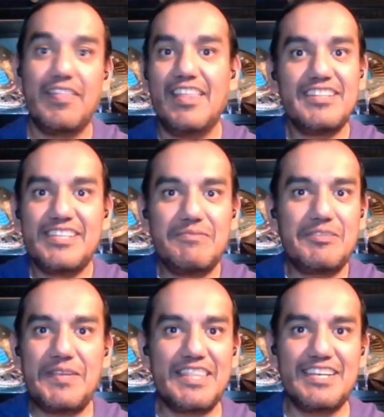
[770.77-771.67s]
That seems to
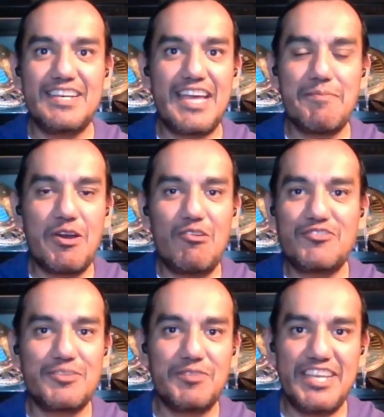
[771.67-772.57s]
be the MO of
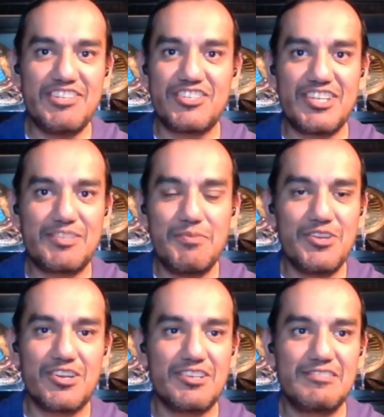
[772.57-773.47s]
Triple H as a
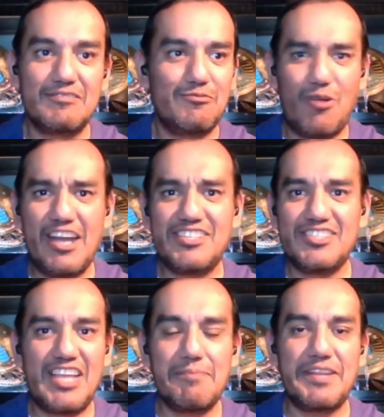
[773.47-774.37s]
booker. Why is
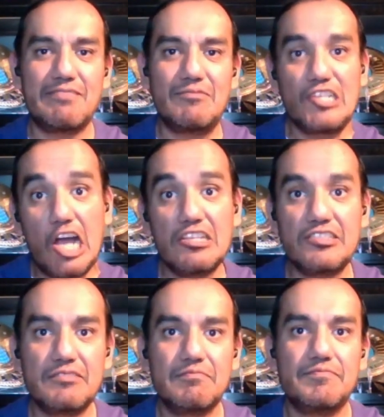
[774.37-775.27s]
this happening? Cuz.